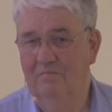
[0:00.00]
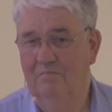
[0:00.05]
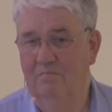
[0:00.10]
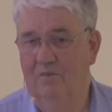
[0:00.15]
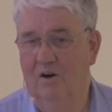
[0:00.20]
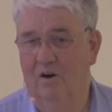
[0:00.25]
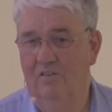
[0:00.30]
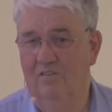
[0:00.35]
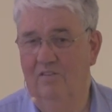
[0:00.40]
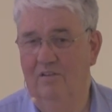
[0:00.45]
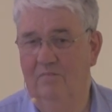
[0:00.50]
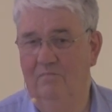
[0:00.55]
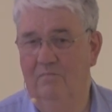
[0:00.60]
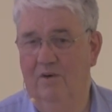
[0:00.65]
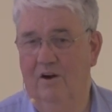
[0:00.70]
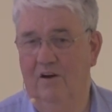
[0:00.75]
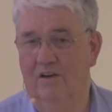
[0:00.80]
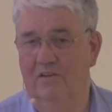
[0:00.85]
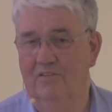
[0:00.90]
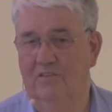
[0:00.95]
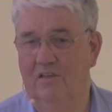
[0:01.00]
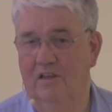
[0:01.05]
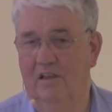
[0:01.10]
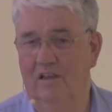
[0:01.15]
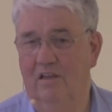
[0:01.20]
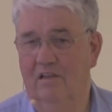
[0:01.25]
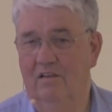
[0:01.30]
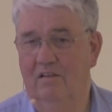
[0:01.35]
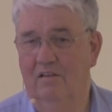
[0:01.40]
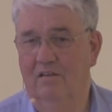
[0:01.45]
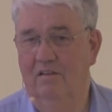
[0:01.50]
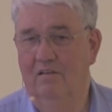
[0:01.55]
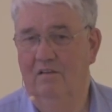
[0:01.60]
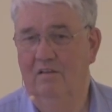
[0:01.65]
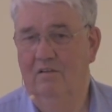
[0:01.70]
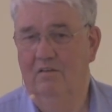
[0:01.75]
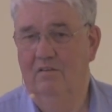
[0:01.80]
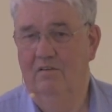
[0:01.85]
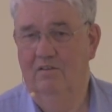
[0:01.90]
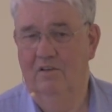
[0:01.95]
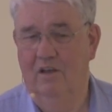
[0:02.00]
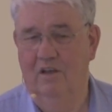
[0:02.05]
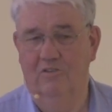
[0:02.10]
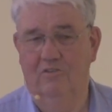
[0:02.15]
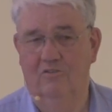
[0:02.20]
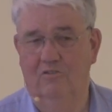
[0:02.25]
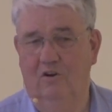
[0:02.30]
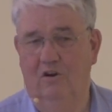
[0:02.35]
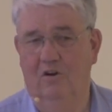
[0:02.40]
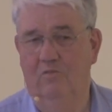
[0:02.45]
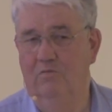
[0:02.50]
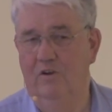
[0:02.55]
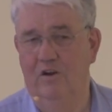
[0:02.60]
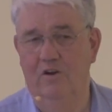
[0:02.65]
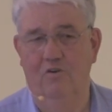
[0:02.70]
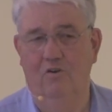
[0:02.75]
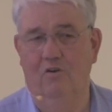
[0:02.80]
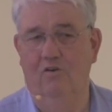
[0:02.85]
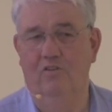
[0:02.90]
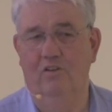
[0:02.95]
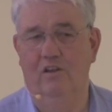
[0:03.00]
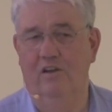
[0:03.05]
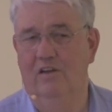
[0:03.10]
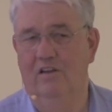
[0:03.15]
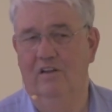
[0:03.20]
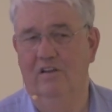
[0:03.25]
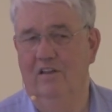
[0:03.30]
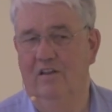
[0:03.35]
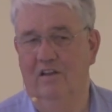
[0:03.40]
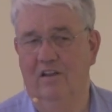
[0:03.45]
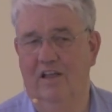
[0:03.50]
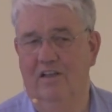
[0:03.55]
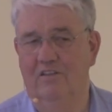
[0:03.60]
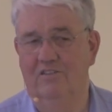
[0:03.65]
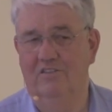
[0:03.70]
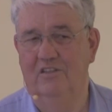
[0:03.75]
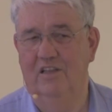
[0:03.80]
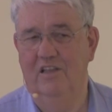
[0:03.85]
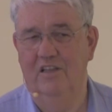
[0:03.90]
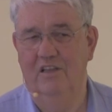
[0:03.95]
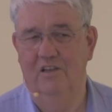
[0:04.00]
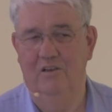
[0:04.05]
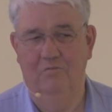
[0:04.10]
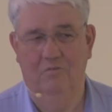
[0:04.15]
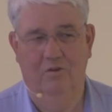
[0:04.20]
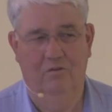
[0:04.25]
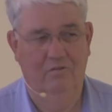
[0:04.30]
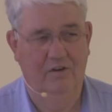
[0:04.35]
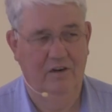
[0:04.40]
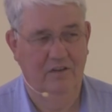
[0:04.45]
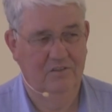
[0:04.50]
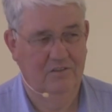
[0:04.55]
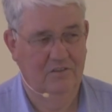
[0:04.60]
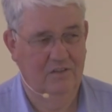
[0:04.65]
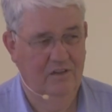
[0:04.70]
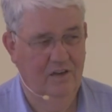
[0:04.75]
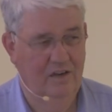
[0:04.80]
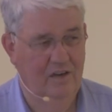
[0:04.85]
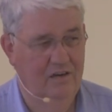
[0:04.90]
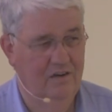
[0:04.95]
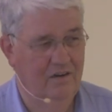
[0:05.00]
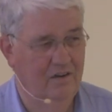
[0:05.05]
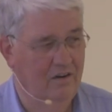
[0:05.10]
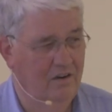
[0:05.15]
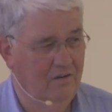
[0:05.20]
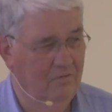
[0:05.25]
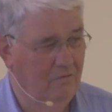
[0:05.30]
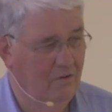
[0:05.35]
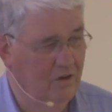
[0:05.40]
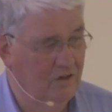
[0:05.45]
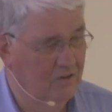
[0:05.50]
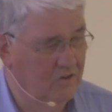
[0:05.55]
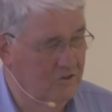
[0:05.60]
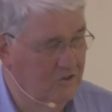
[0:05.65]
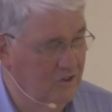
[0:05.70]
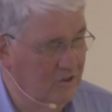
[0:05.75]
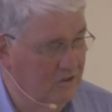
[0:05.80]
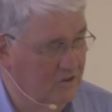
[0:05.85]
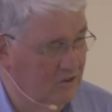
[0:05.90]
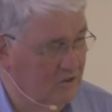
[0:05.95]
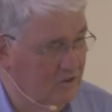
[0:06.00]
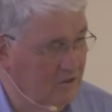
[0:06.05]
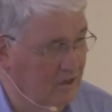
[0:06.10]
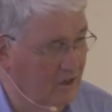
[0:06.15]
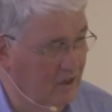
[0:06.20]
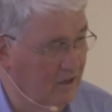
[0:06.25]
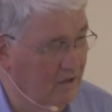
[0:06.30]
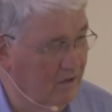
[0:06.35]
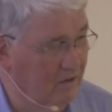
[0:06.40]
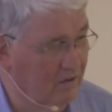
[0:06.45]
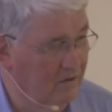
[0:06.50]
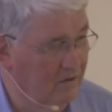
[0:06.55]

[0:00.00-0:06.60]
Martha and Mary say, yes, Lord, we know that in the last day he will raise the dead. And what does Jesus say?